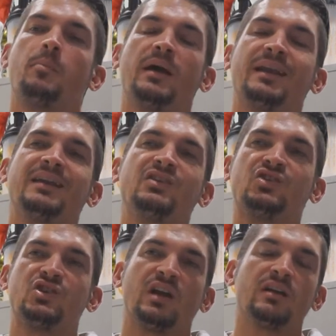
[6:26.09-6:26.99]
But in
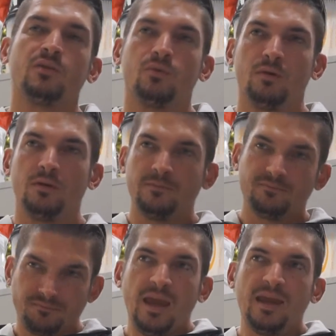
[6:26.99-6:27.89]
general,
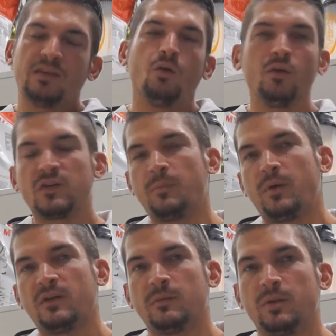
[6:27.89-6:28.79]
it's also
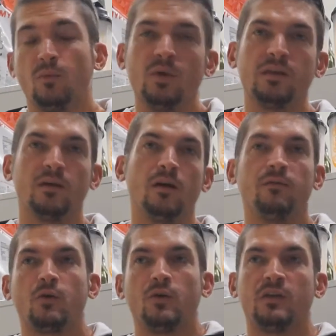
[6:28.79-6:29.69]
possible with,
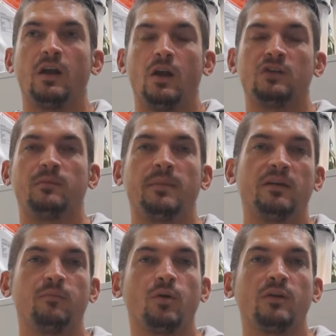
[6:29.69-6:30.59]
of course, a large
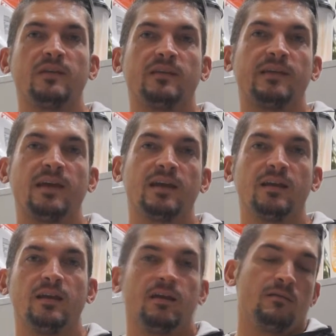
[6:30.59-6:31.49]
amount of proteins
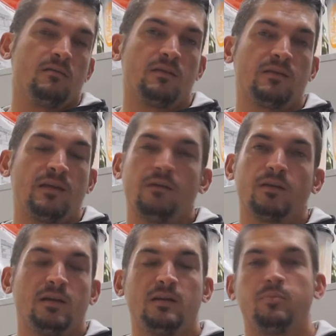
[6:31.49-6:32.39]
taken in. It's
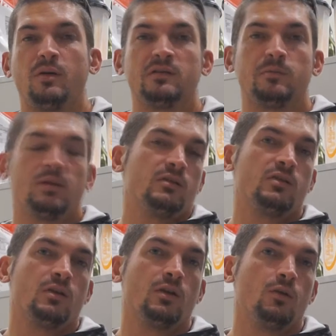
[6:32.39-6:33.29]
definitely possible that
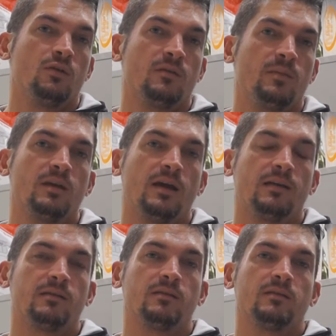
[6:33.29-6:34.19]
you're going to lose amino
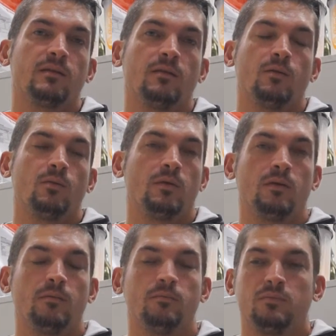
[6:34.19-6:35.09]
acids,
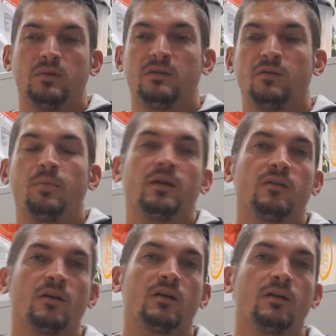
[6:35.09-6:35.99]
that your
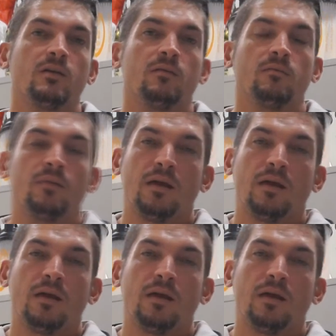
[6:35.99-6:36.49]
body's not going to